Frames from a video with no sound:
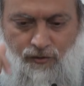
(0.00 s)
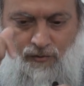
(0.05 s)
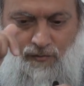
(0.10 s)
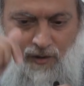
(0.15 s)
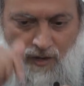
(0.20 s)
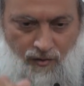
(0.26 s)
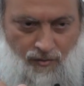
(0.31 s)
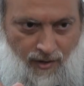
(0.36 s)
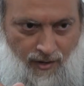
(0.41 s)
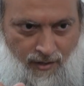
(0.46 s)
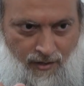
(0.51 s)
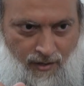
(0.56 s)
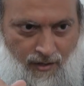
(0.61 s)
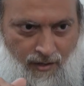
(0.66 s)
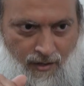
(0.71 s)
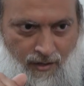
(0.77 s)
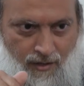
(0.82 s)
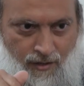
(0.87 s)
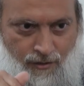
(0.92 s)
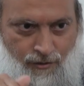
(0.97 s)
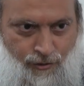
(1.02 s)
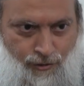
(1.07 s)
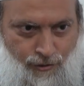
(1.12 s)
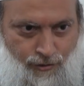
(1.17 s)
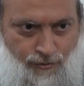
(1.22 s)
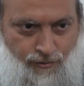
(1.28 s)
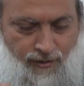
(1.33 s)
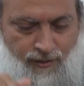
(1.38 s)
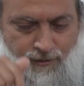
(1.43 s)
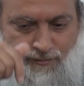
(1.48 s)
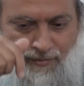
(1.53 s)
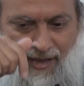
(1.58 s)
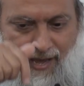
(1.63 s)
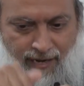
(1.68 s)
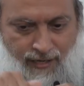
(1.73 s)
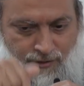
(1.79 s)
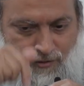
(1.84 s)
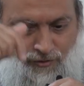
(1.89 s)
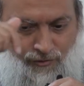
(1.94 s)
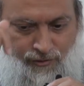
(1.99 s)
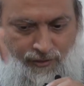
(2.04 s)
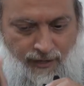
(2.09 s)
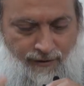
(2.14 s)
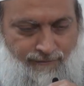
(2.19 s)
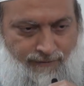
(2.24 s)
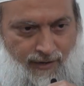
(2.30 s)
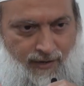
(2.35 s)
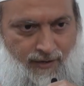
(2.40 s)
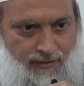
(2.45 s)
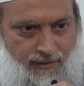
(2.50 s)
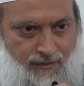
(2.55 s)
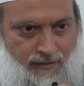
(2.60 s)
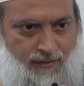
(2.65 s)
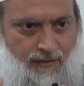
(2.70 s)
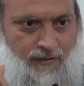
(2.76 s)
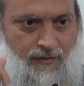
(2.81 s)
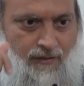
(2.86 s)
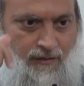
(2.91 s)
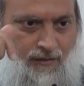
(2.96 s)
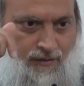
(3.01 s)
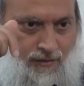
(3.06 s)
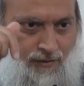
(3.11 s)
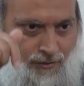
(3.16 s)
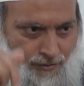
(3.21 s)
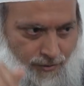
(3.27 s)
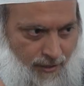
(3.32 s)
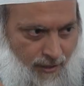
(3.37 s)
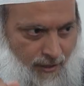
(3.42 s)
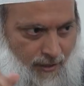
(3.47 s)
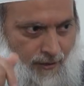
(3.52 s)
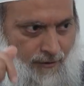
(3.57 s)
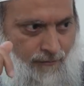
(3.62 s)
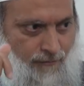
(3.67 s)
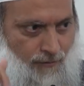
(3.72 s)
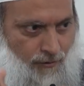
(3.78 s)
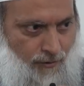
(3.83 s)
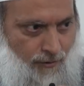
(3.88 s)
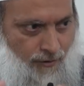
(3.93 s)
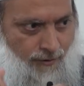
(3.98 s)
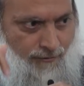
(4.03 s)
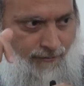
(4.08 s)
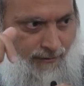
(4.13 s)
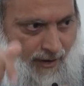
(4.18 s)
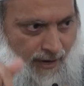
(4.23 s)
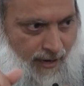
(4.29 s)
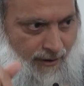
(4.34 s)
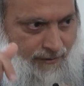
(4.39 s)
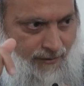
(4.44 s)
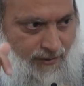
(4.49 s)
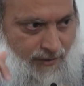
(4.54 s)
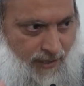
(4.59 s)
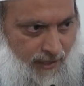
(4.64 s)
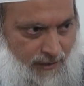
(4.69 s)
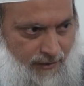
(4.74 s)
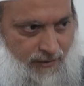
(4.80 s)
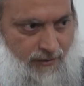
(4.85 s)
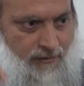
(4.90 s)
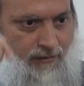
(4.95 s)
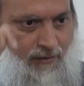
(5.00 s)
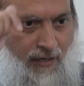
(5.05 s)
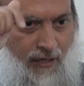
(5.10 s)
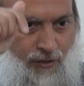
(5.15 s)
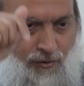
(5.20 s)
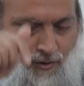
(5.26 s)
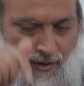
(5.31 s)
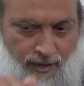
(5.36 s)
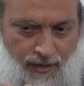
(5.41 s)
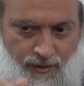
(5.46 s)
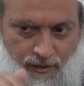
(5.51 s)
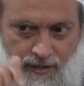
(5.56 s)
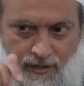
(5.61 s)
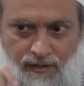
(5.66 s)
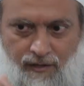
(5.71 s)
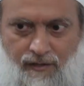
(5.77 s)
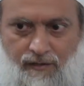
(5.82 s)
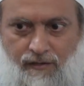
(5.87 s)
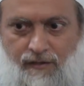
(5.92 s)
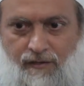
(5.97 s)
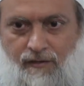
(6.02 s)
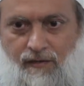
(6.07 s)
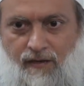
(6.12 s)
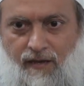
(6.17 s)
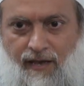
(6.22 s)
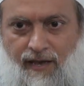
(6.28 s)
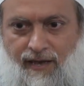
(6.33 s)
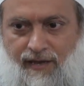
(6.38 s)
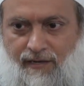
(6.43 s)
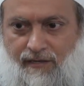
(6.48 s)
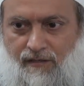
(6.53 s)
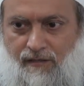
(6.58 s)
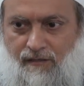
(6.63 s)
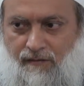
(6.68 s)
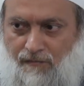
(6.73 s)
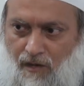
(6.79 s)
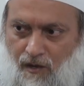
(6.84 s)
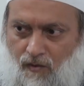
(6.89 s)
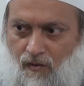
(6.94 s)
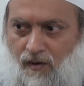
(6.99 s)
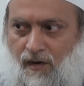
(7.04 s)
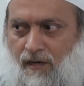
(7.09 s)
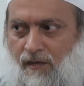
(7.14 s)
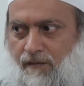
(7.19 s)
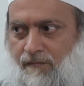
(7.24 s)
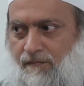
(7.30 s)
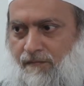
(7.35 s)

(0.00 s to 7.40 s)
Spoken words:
to Marwa, 2 is back to Safa, 3, 4, 5, 6, and you end it at Marwa.